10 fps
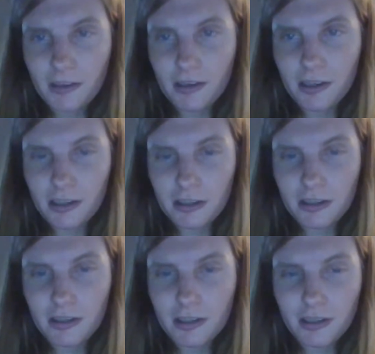
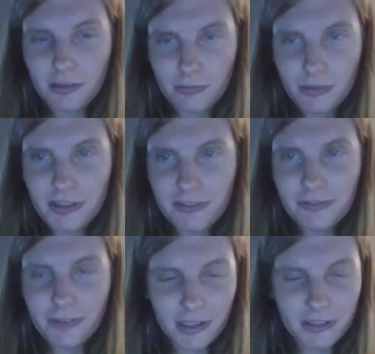Where the
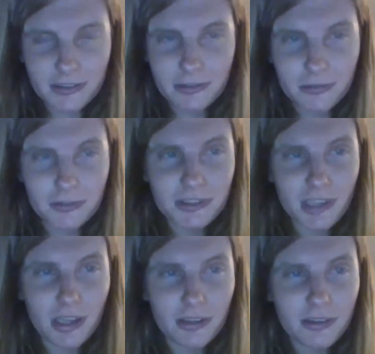fuck is Google
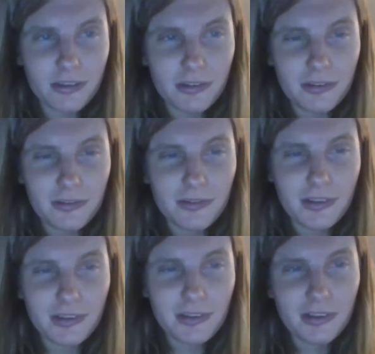Scholar?
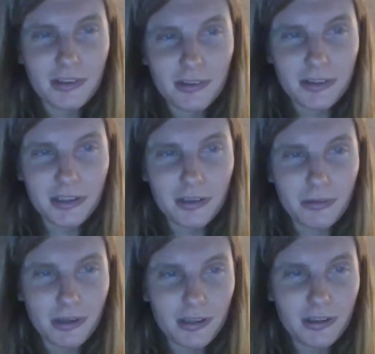All right, you know
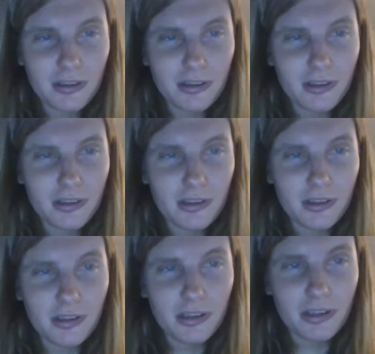what?
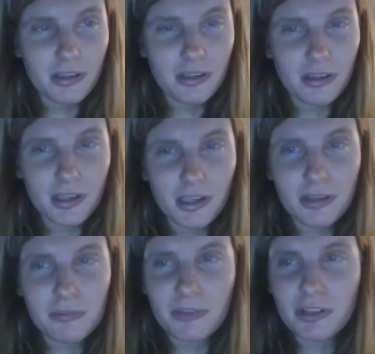
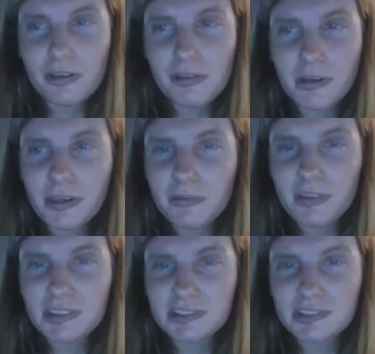No, I don't.